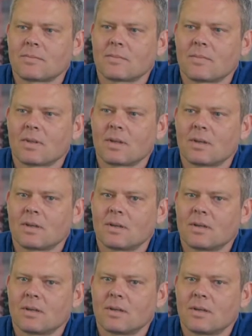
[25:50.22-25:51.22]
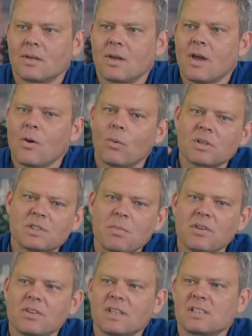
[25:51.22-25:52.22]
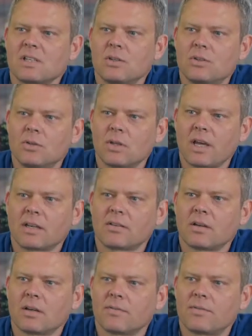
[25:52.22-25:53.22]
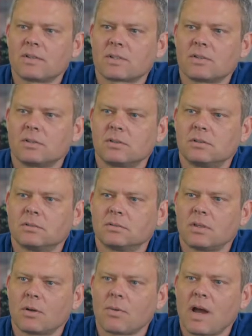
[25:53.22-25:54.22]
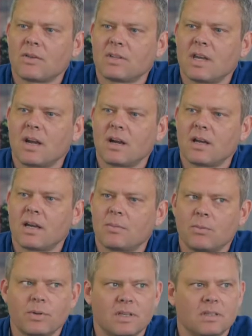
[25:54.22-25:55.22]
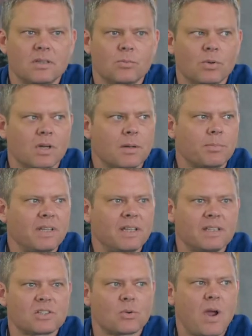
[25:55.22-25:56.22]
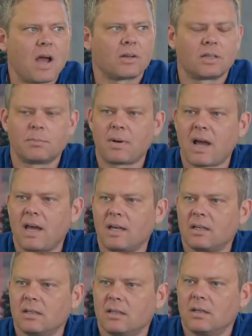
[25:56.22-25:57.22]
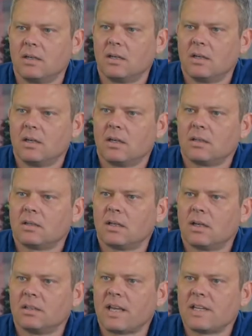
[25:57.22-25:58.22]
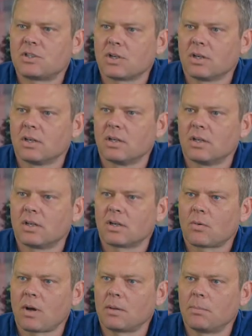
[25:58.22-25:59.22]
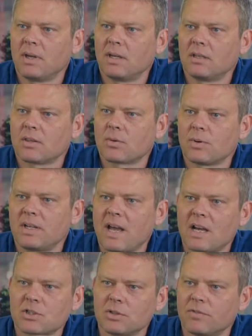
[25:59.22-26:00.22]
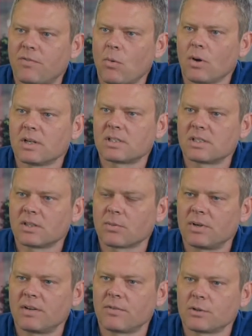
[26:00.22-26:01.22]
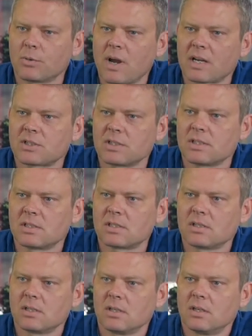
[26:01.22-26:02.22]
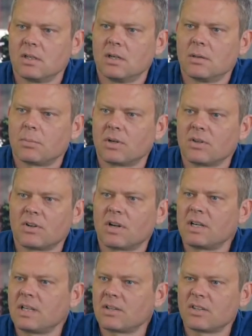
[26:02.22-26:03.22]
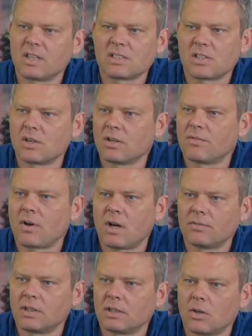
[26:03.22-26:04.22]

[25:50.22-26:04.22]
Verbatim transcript: something like that. What are some other things that you do, like uh, physical around the area? I mean, we, we're completely surrounded by yeah. Uh, nature quite a bit, three national forests in three different directions. But are there any other things that you're involved in